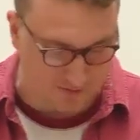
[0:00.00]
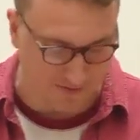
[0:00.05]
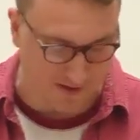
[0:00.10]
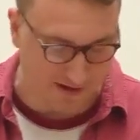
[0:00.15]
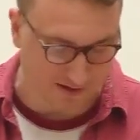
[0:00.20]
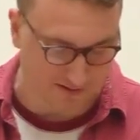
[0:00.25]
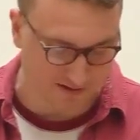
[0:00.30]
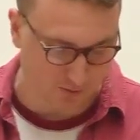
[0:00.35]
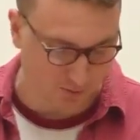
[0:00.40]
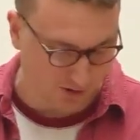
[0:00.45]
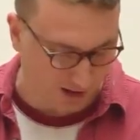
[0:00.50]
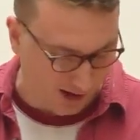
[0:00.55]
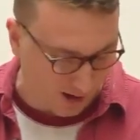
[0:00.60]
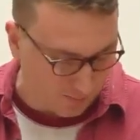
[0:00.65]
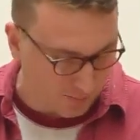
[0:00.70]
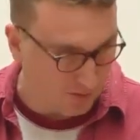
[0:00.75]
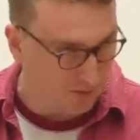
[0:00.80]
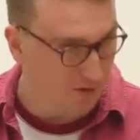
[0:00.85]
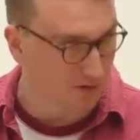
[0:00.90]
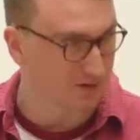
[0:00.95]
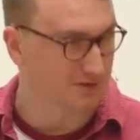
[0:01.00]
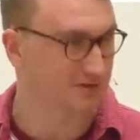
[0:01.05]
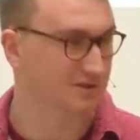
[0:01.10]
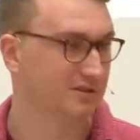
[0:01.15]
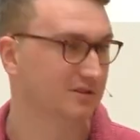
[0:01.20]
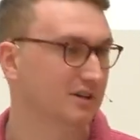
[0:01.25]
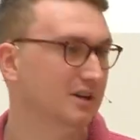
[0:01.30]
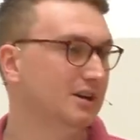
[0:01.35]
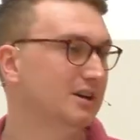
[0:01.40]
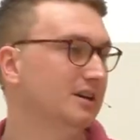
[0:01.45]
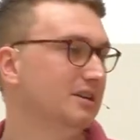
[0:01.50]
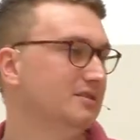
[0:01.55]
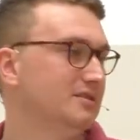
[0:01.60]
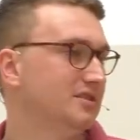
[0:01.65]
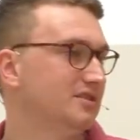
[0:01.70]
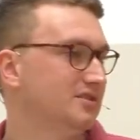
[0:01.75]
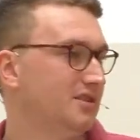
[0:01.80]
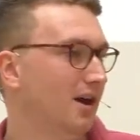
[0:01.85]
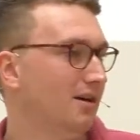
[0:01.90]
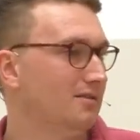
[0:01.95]
things that will help us to
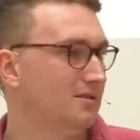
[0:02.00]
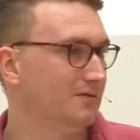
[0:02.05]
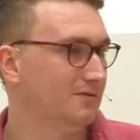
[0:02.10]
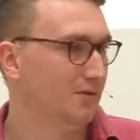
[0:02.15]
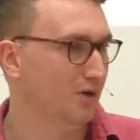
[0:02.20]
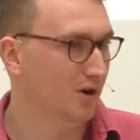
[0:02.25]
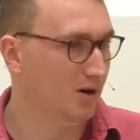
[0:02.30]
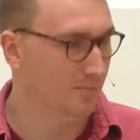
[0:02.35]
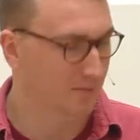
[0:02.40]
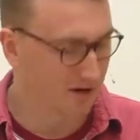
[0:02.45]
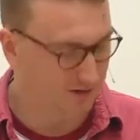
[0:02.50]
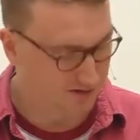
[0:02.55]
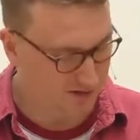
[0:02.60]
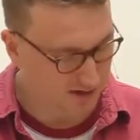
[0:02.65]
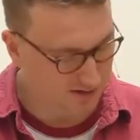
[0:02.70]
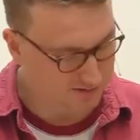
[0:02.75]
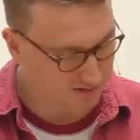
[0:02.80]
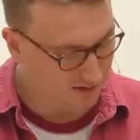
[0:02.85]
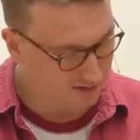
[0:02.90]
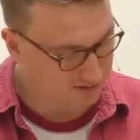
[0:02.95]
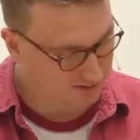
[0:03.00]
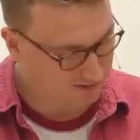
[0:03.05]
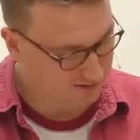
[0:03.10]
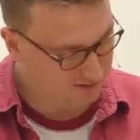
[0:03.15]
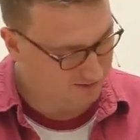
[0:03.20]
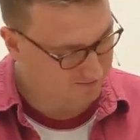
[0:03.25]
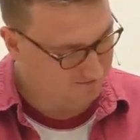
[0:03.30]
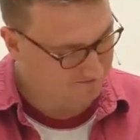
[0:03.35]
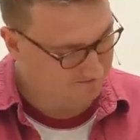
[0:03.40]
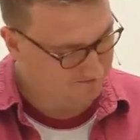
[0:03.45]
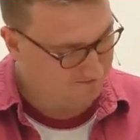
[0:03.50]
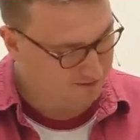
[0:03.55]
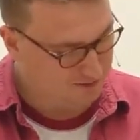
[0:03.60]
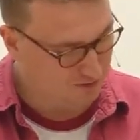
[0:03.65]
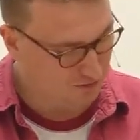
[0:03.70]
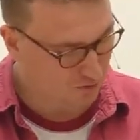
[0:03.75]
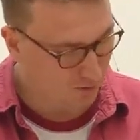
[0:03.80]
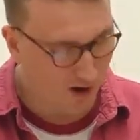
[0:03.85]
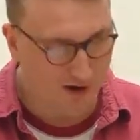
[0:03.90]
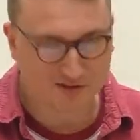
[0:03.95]
stand firm in Jesus.
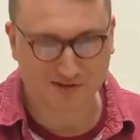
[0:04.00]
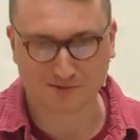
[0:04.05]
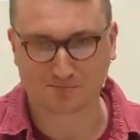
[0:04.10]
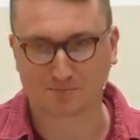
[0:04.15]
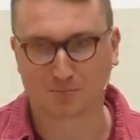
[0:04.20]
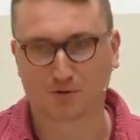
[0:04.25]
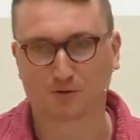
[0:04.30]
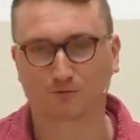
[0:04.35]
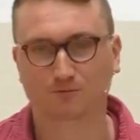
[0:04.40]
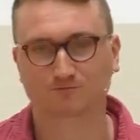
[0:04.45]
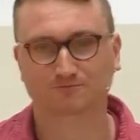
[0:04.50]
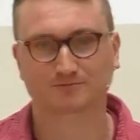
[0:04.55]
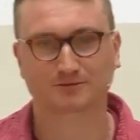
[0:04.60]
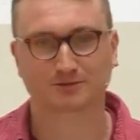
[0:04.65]
They're quite simple.